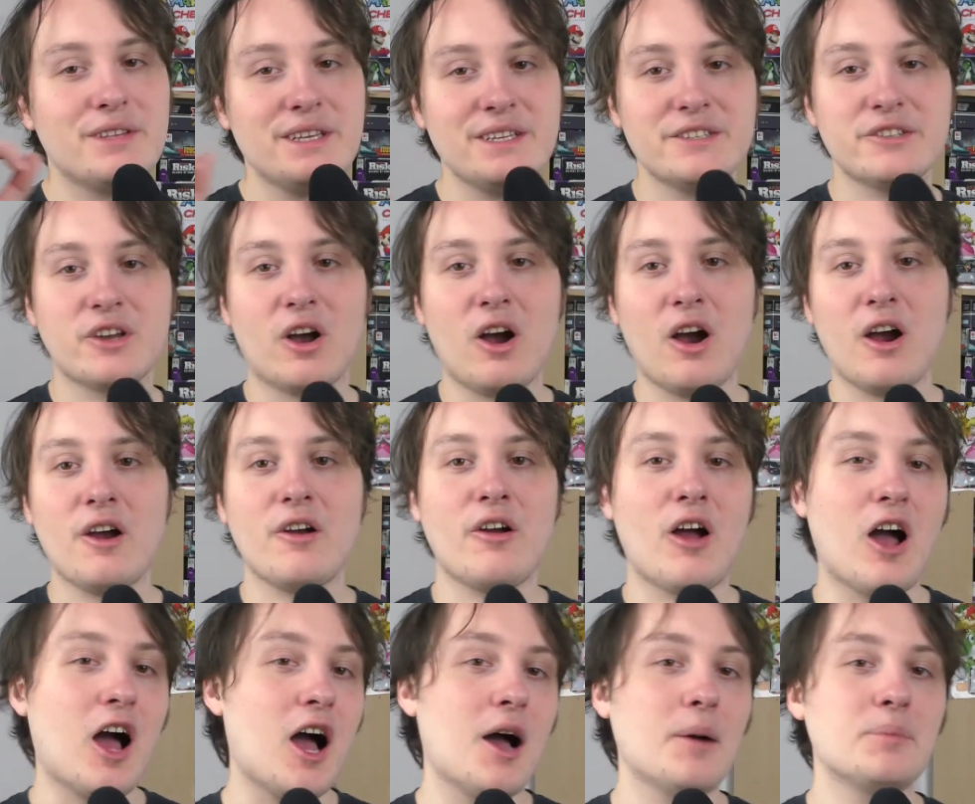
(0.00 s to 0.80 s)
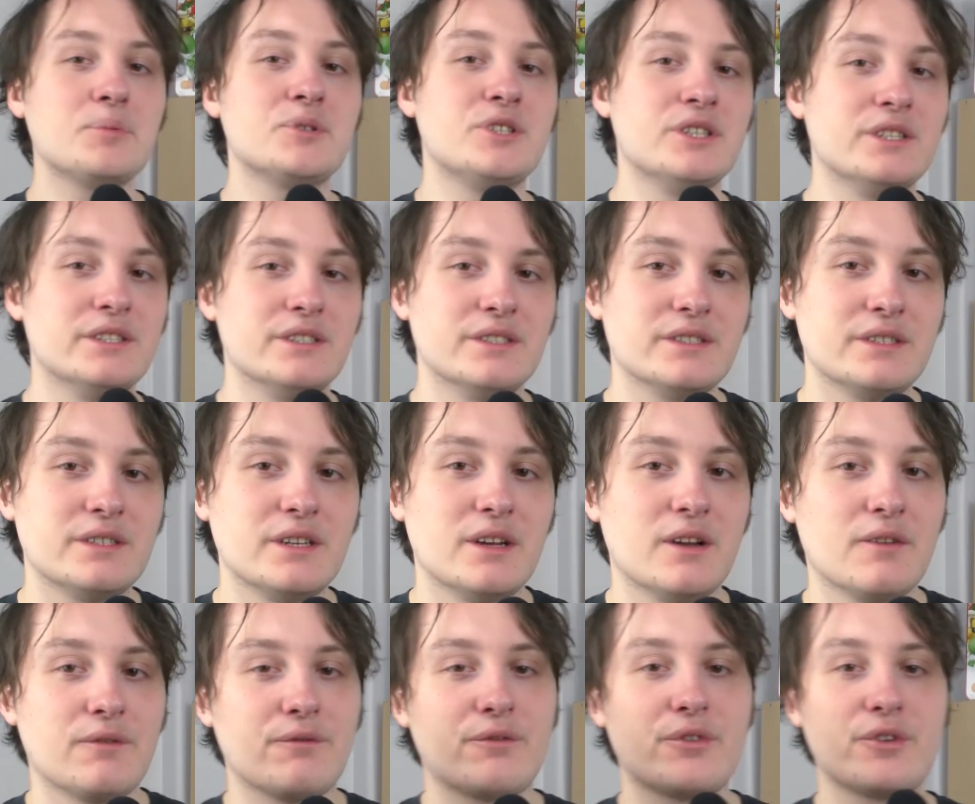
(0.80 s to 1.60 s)
these are options
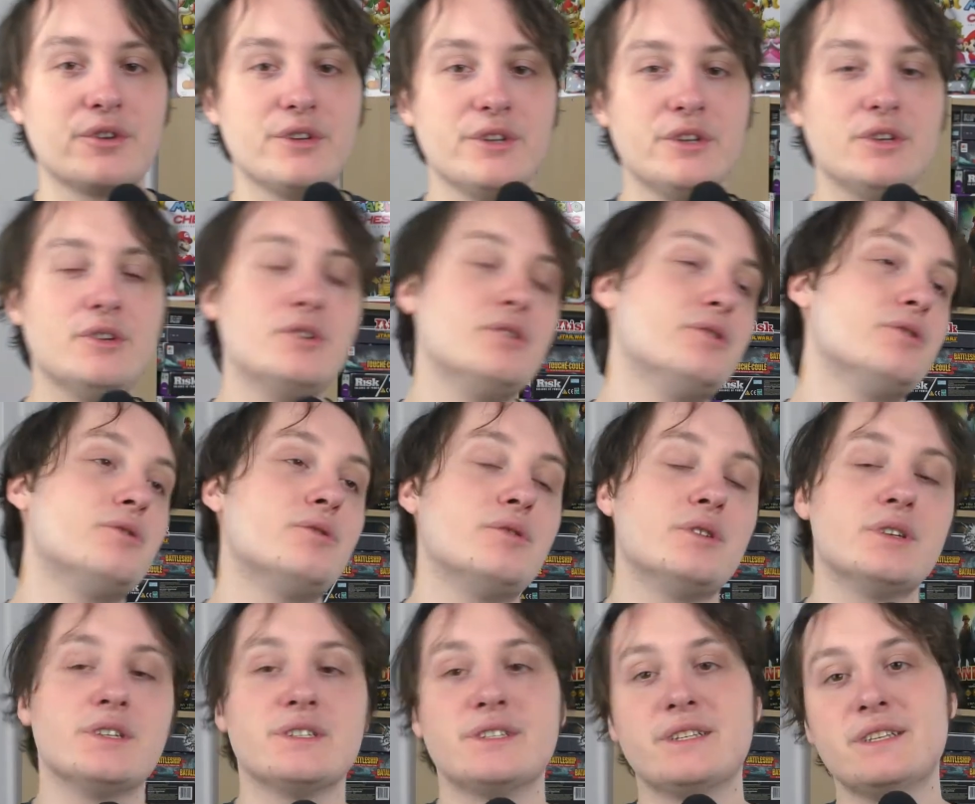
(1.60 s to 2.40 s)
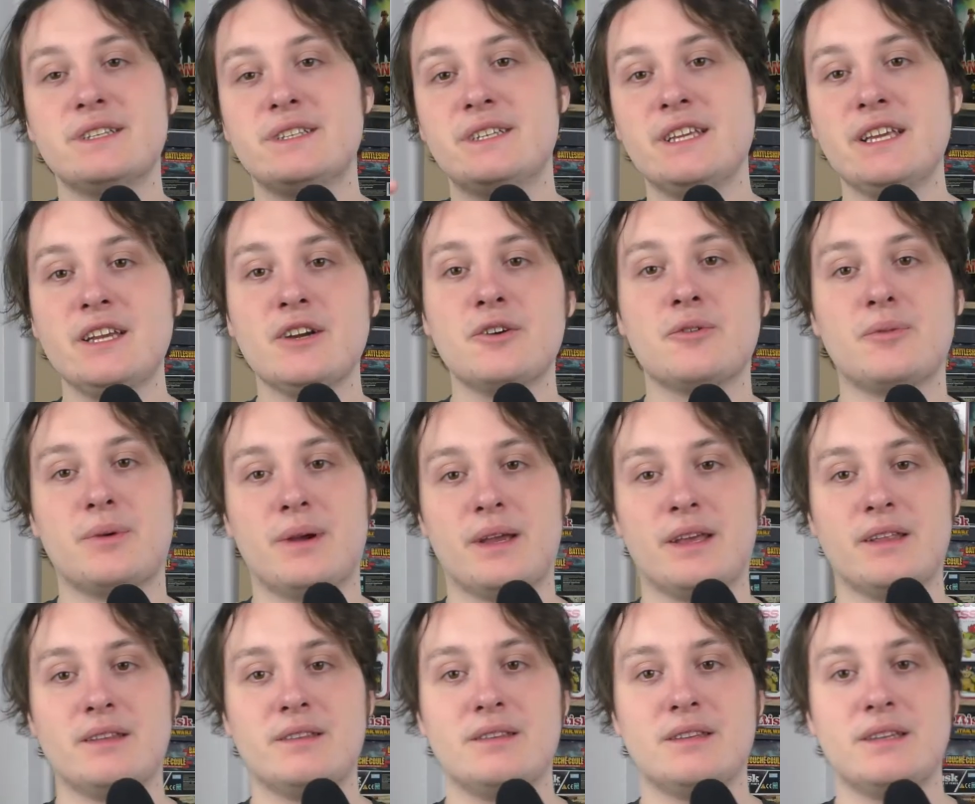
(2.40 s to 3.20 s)
for you to deal
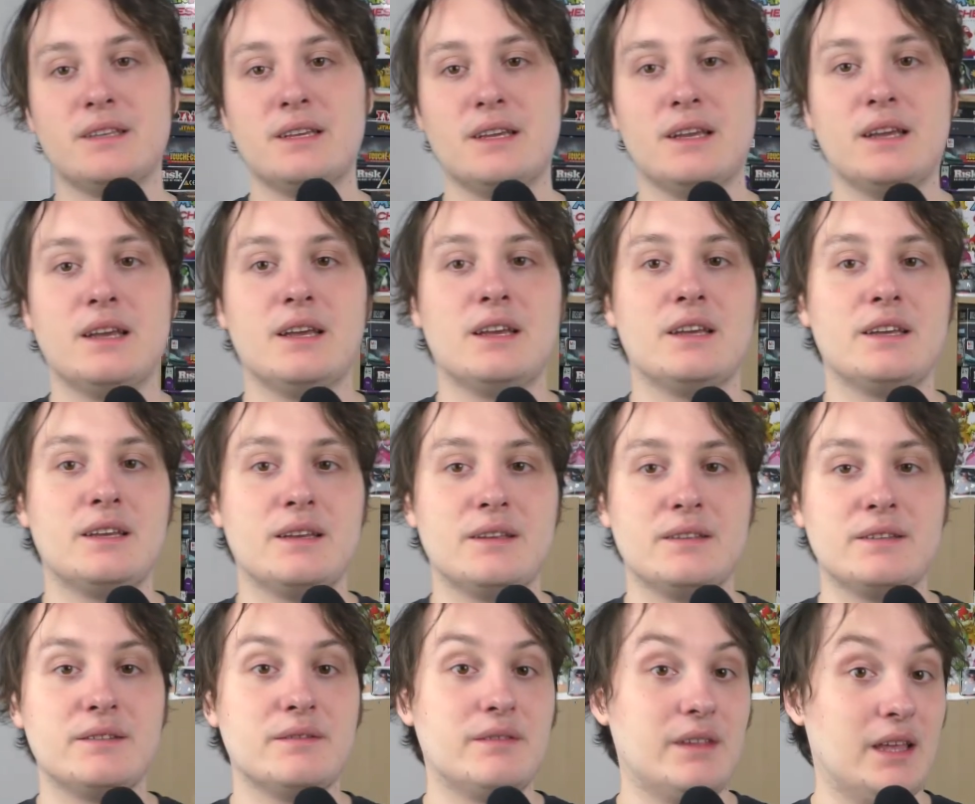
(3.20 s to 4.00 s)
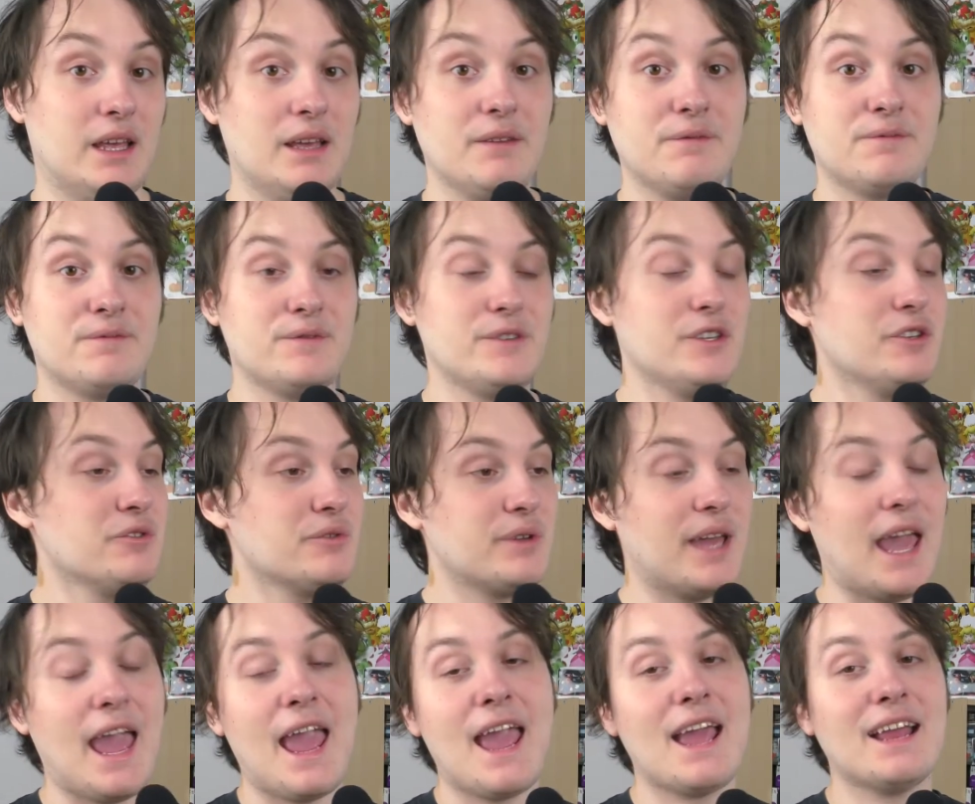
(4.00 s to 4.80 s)
with, if you
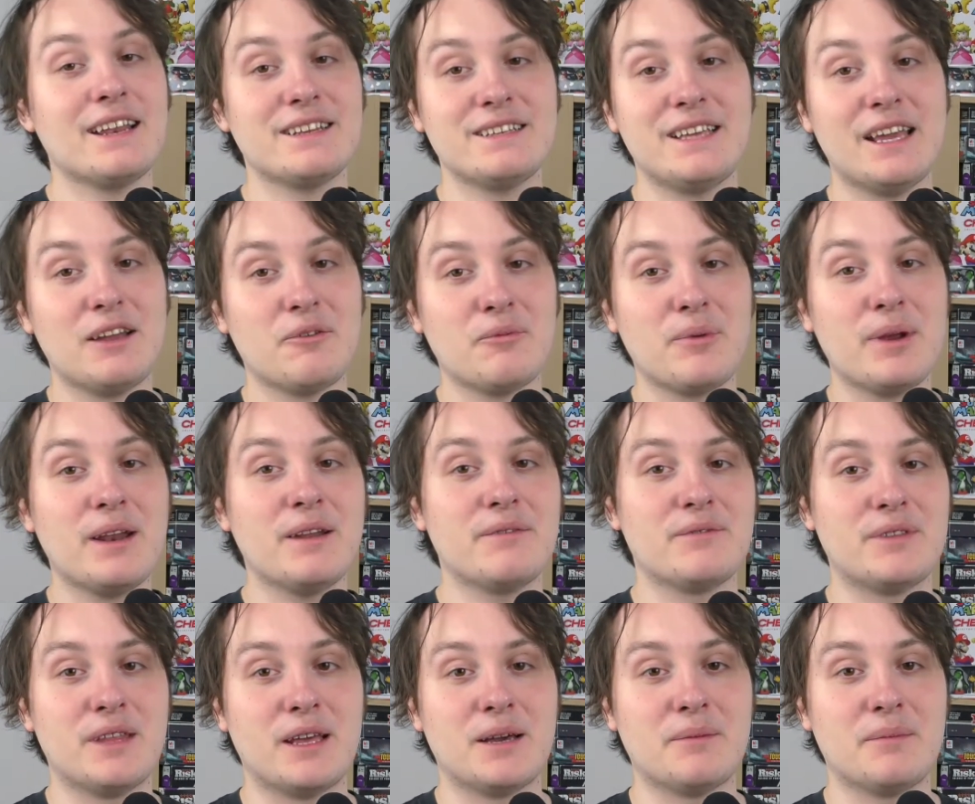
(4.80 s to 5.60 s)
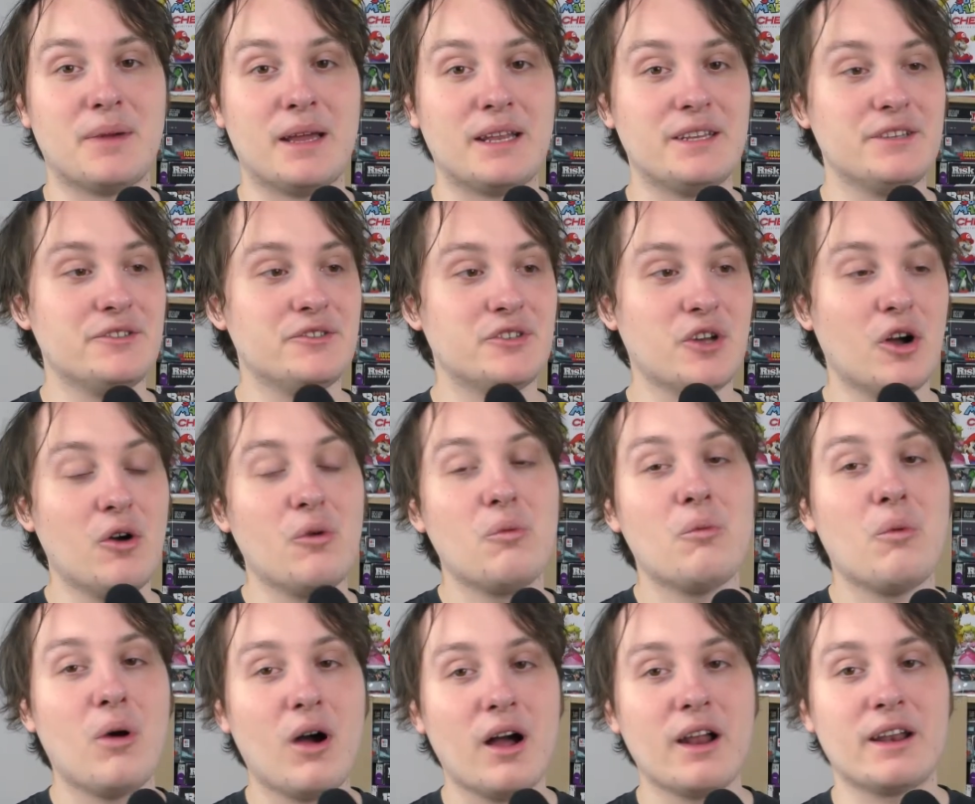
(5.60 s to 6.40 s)
can't get rid of them and you
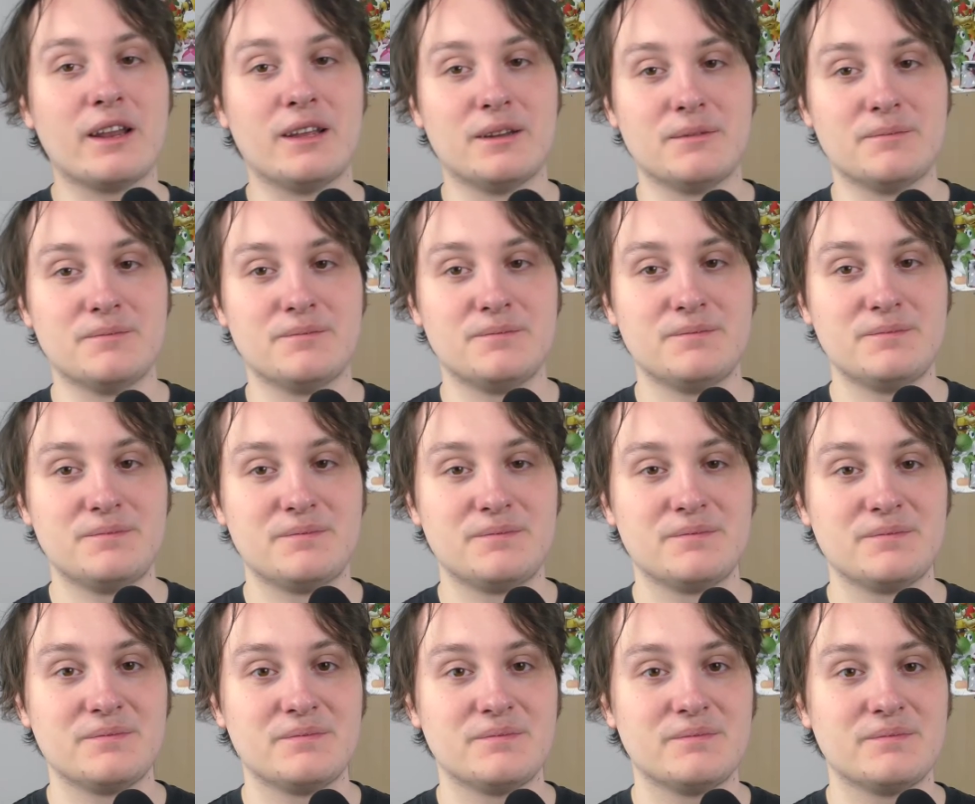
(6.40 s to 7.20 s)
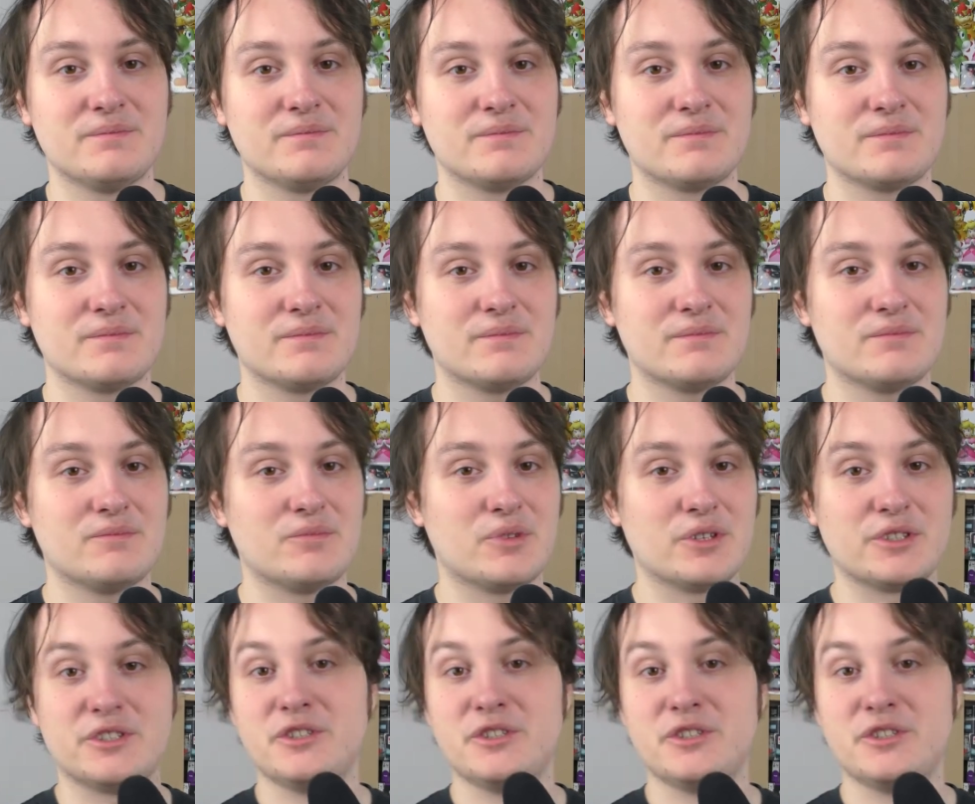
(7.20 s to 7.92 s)
don't want them, well,